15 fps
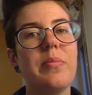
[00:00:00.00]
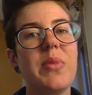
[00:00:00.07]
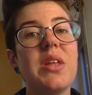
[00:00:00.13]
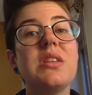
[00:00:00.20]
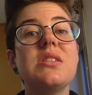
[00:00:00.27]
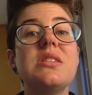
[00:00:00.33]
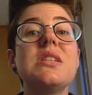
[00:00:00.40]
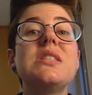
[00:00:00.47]

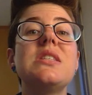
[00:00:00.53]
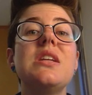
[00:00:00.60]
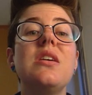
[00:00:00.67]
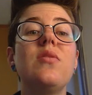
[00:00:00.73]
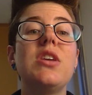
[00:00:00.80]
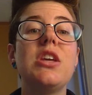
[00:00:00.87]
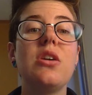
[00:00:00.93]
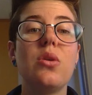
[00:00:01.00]
and this is the city
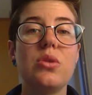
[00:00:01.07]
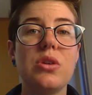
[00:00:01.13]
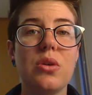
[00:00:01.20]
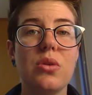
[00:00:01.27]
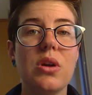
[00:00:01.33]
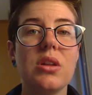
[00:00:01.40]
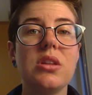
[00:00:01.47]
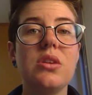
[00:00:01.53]
of Kyoto,
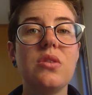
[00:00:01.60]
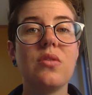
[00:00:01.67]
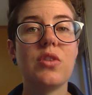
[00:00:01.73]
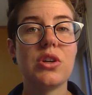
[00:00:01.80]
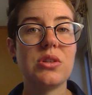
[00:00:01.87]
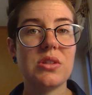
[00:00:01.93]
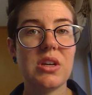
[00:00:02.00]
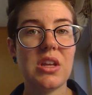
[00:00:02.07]
not the
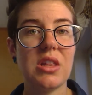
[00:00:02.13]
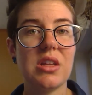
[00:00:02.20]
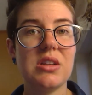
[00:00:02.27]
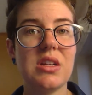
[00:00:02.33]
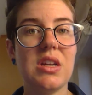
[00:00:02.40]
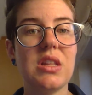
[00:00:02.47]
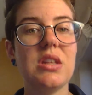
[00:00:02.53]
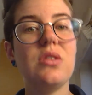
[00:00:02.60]
university that
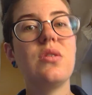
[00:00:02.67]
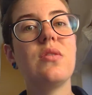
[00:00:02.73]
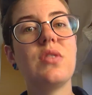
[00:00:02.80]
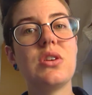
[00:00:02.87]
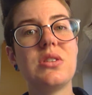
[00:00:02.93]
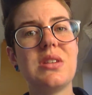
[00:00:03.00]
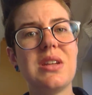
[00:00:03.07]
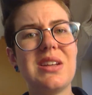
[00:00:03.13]
did it. The
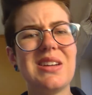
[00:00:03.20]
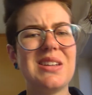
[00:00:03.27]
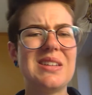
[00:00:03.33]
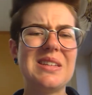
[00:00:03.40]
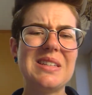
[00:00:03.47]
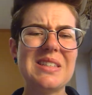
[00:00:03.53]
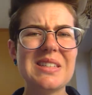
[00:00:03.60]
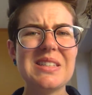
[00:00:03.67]
university
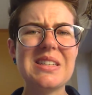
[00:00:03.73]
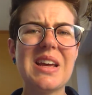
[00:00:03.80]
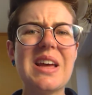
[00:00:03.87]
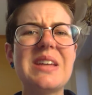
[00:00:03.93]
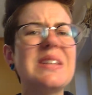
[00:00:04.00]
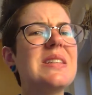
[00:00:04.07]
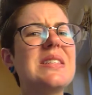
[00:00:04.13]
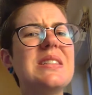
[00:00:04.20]

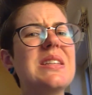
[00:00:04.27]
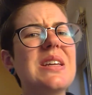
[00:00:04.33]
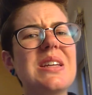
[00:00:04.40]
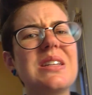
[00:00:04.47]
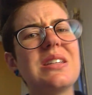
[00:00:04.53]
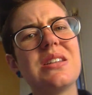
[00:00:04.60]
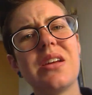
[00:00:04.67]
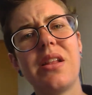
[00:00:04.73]

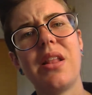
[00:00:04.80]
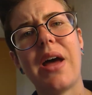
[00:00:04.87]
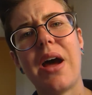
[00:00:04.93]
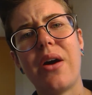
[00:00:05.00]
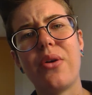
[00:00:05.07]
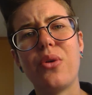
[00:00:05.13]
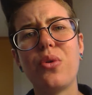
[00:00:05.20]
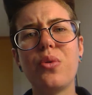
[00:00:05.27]
doesn't
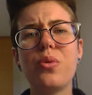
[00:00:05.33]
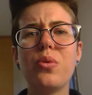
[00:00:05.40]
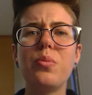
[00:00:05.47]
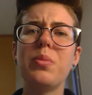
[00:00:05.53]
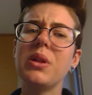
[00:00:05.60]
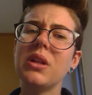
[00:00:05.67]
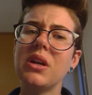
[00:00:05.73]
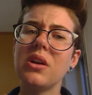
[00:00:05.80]
allow
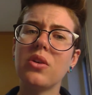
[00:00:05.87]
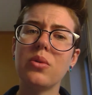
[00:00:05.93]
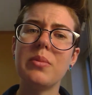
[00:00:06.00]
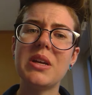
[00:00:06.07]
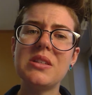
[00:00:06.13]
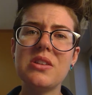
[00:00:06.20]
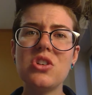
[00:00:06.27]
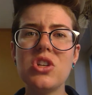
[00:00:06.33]
political
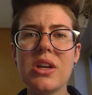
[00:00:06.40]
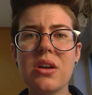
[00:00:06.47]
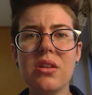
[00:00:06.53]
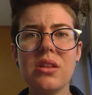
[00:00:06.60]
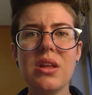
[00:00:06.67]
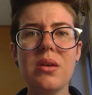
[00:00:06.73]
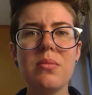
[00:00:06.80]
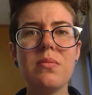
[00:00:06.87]
messaging
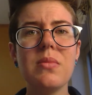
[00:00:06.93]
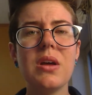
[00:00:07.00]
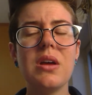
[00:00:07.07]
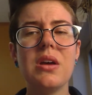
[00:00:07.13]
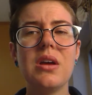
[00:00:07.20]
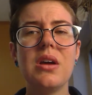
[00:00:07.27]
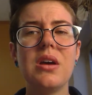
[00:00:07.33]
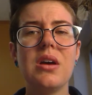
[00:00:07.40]
on them,
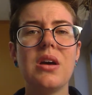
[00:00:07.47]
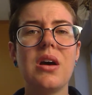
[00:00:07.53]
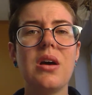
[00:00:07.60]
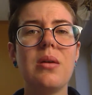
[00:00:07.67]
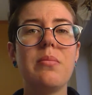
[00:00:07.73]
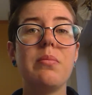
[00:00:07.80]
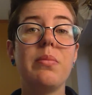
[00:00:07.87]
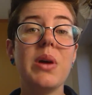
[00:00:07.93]

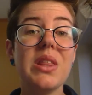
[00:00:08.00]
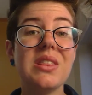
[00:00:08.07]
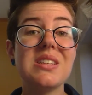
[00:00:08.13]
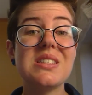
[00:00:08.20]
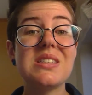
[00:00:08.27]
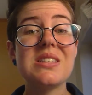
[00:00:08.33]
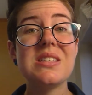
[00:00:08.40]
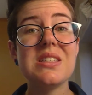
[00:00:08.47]
um, but the
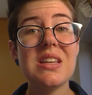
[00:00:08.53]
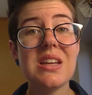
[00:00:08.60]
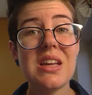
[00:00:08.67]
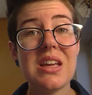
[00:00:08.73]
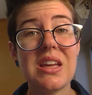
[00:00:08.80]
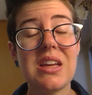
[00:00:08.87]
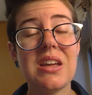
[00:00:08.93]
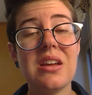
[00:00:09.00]

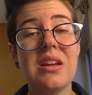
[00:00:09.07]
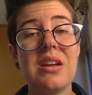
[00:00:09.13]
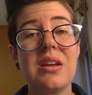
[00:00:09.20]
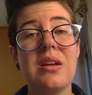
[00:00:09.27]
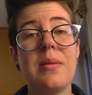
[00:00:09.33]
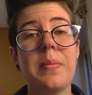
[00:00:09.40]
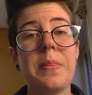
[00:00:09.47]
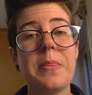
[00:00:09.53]
city
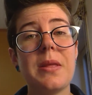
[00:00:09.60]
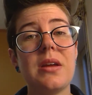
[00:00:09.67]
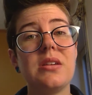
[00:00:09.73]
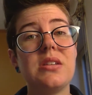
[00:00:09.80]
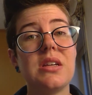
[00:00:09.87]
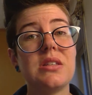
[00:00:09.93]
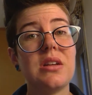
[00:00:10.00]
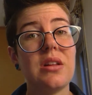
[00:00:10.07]

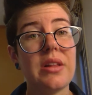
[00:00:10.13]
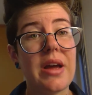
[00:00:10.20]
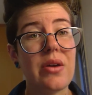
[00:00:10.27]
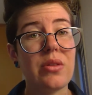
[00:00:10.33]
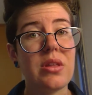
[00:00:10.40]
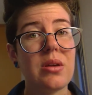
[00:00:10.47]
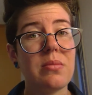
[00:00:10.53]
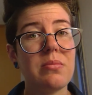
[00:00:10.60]
doesn't
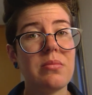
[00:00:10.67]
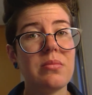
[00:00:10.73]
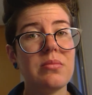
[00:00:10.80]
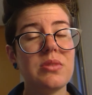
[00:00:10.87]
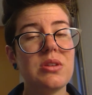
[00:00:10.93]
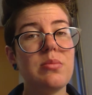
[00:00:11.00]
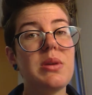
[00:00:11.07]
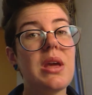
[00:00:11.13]
allow them
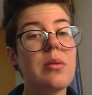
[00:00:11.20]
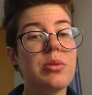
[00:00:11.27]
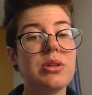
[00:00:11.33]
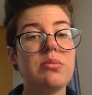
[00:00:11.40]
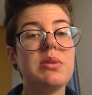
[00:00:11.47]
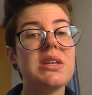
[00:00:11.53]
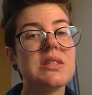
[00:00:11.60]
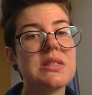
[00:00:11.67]
to be able
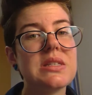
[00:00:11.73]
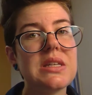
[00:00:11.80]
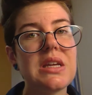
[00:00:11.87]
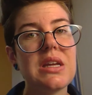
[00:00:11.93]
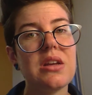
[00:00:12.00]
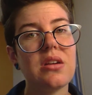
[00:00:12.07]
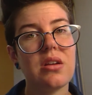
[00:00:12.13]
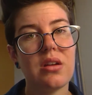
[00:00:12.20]
to be
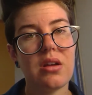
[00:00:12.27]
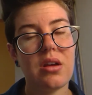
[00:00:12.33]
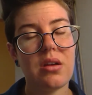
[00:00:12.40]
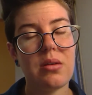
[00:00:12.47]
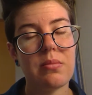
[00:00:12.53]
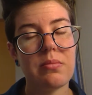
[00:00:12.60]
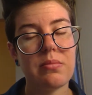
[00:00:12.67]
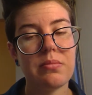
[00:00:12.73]
seen
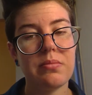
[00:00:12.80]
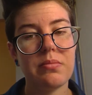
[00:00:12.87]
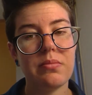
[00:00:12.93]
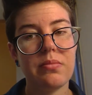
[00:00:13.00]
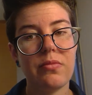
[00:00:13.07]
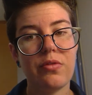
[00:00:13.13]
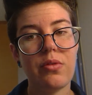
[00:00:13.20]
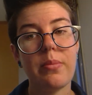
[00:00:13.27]
um,
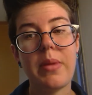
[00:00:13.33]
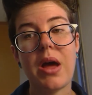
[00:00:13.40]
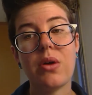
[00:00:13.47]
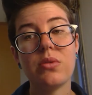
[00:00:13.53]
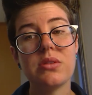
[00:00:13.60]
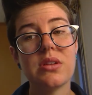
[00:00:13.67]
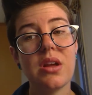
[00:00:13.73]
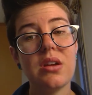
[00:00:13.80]
from
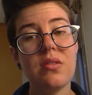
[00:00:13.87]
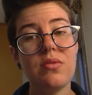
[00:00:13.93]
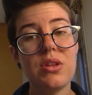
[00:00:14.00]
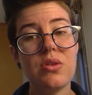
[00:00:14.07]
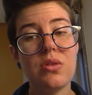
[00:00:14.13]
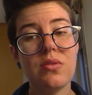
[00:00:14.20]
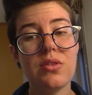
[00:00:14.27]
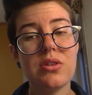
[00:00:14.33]
outside of the
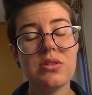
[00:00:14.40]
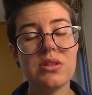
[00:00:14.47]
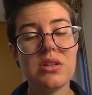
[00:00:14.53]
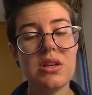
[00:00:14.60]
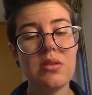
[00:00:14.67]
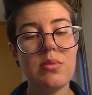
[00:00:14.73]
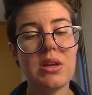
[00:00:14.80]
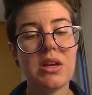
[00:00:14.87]

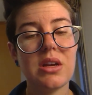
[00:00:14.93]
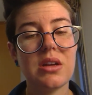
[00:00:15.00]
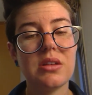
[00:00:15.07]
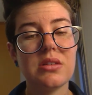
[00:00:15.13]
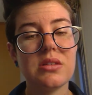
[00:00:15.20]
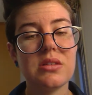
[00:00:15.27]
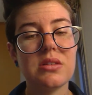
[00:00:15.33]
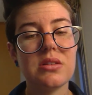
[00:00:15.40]
university
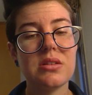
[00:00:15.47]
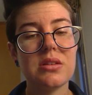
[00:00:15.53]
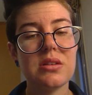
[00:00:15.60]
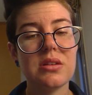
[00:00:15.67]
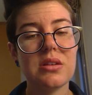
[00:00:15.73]
because